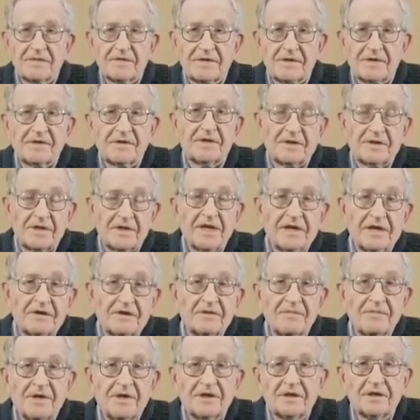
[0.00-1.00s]
They
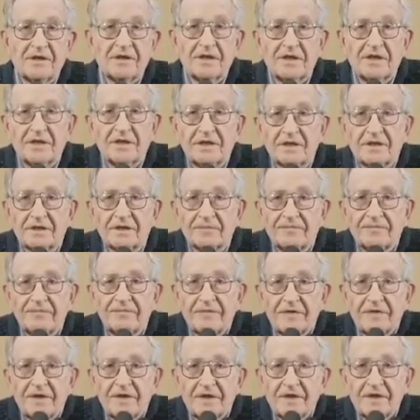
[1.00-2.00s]
are among the
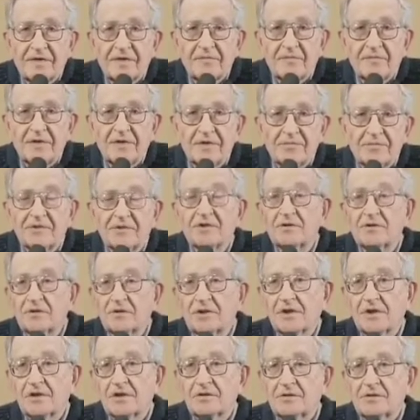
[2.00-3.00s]
people who
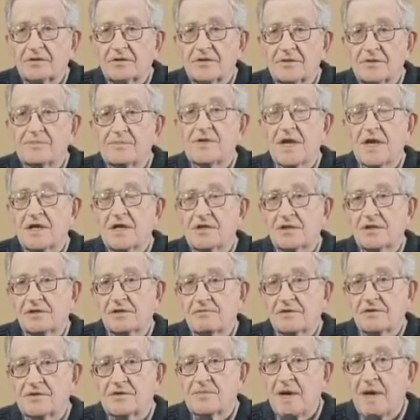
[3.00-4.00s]
are substantially
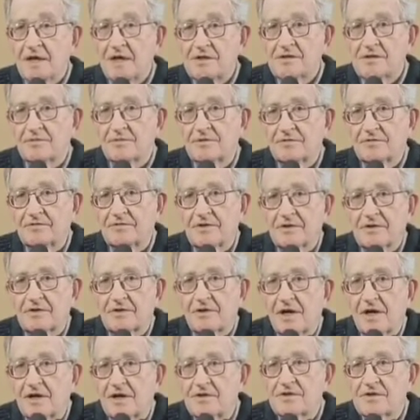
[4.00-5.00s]
responsible for the
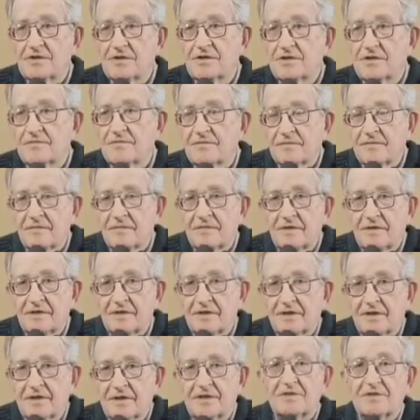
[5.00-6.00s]
crisis.
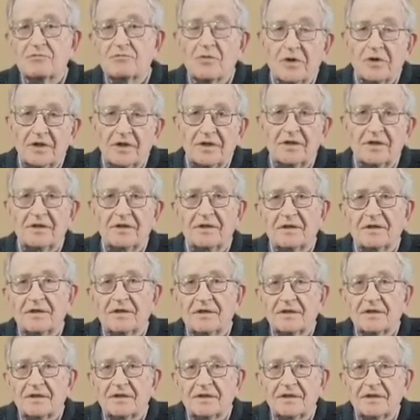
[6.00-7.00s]
Actually, one
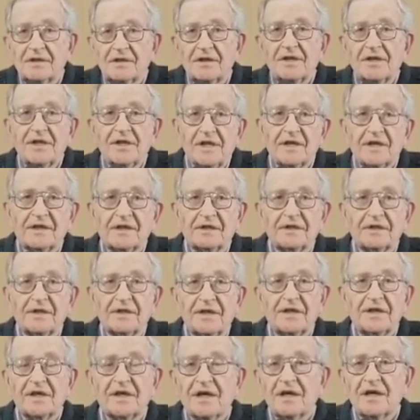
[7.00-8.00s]
leading
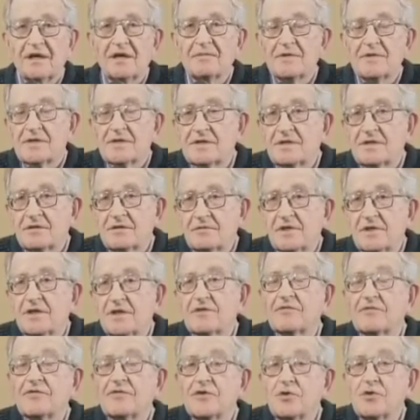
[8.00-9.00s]
economist, one of
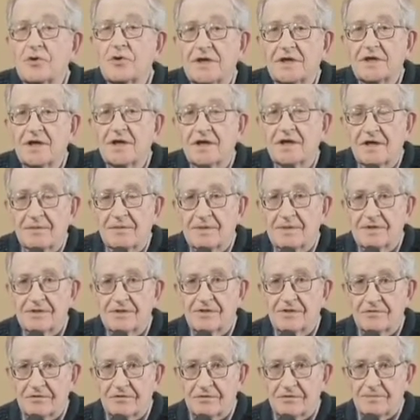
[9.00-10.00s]
the few
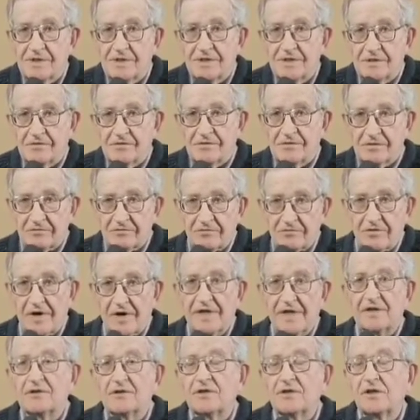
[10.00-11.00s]
economists who's been
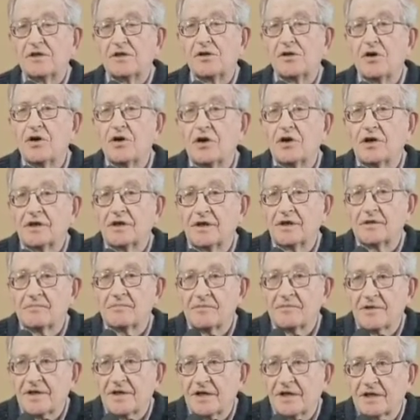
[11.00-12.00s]
right all along in
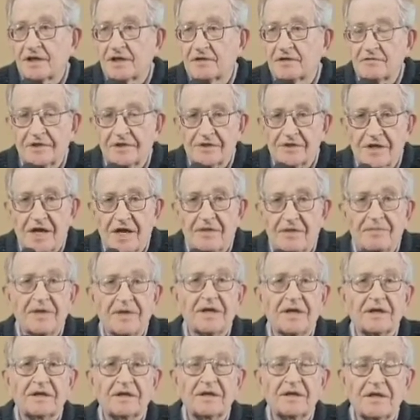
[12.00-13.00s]
predicting what's
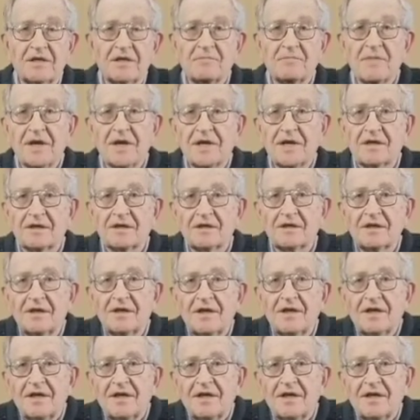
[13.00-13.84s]
happening, Dean Baker,